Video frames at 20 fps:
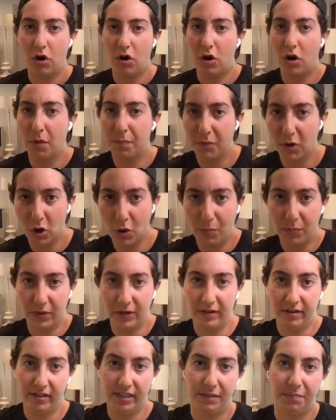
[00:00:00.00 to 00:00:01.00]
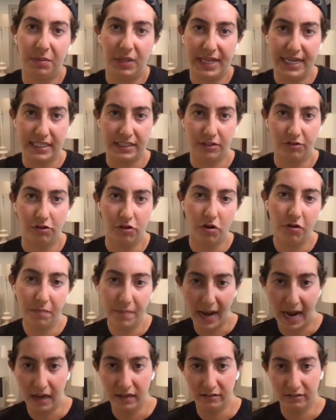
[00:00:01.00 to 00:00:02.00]
appropriately place a load
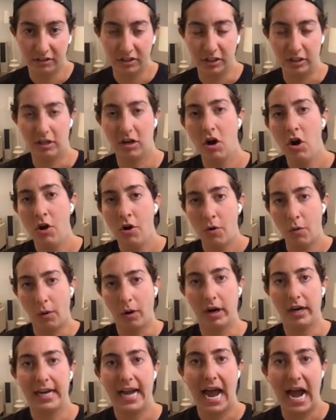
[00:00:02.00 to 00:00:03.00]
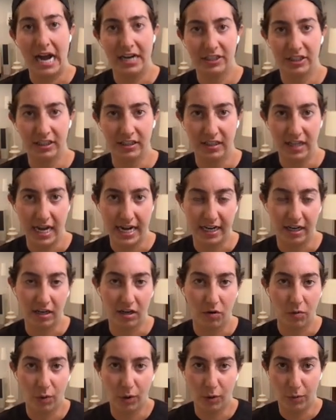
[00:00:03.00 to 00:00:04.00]
balancer or a caching
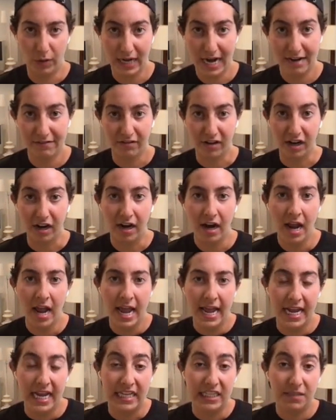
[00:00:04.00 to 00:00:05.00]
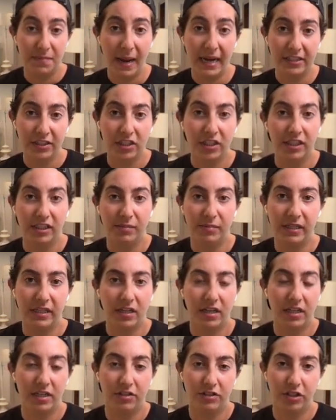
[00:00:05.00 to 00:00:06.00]
layer or whatever, especially
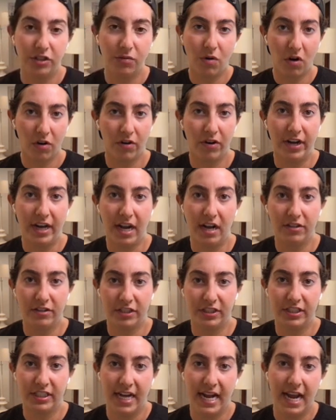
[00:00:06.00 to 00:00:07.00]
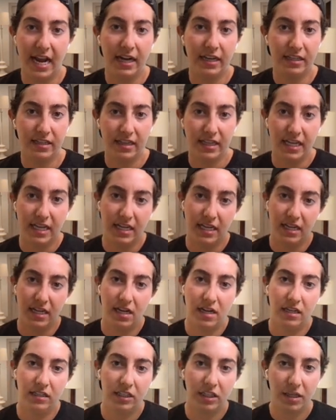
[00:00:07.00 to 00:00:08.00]
because you already understand the
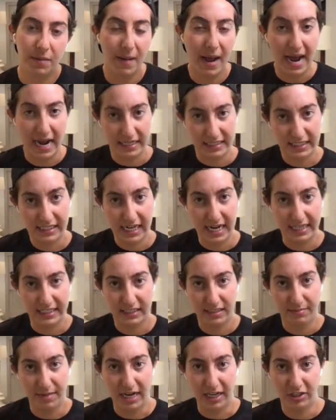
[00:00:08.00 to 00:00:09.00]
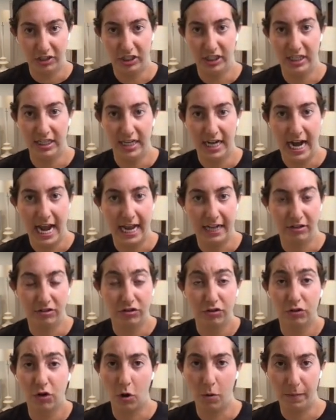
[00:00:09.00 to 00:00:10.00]
capacity estimation and
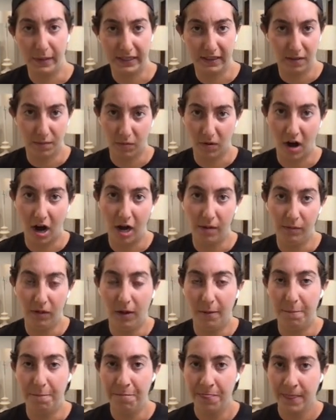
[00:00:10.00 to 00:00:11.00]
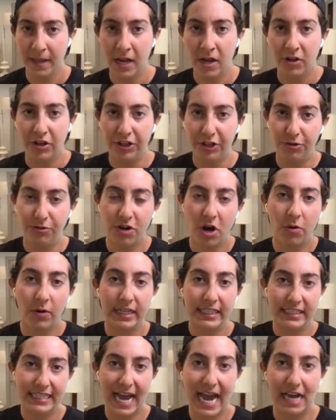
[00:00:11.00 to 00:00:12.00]
scoping the problem. You know
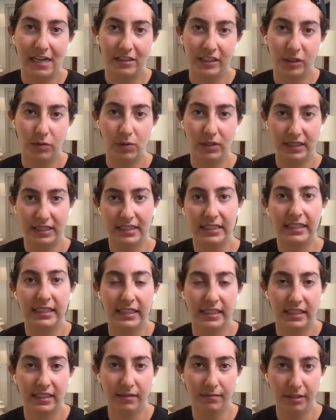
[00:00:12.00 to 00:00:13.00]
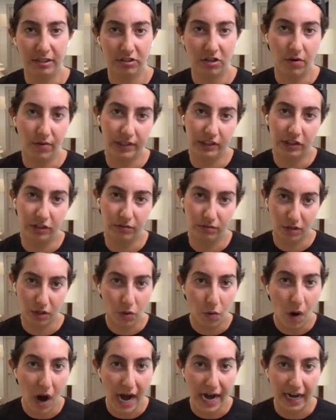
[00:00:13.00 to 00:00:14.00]
exactly what the system is going to
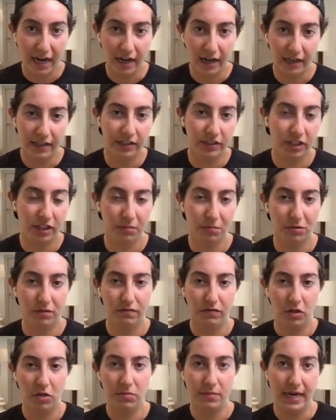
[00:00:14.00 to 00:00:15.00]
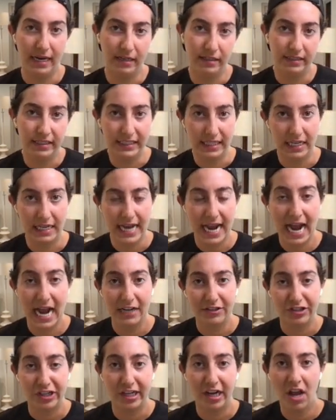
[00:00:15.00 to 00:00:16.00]
require in terms of load balancing and
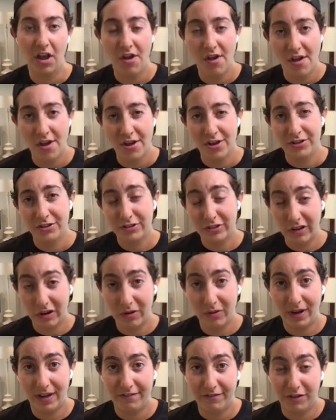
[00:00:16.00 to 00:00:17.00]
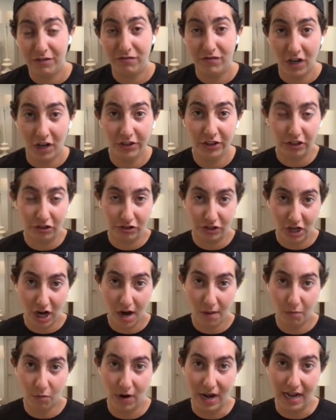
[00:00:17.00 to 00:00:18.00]
caching. So if you've done your
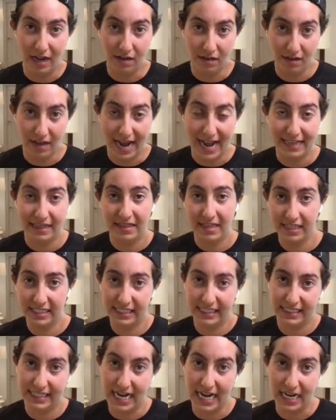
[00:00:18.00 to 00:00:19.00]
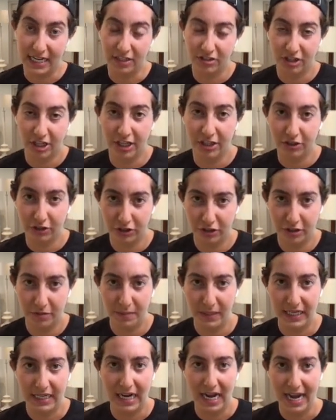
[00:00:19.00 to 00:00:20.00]
job well at this stage, it should
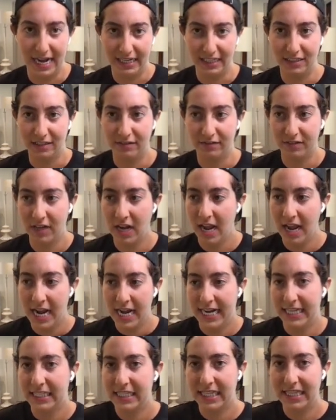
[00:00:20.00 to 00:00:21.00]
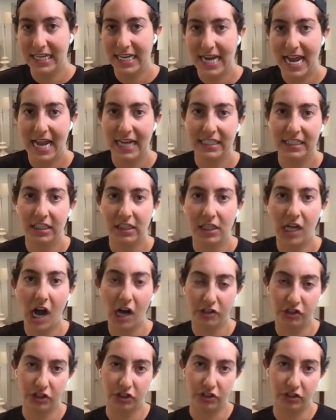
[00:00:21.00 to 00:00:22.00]
be it's the next
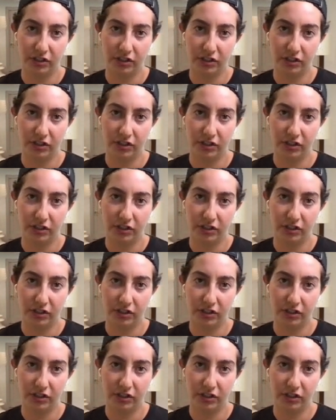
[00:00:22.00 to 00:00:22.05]
logical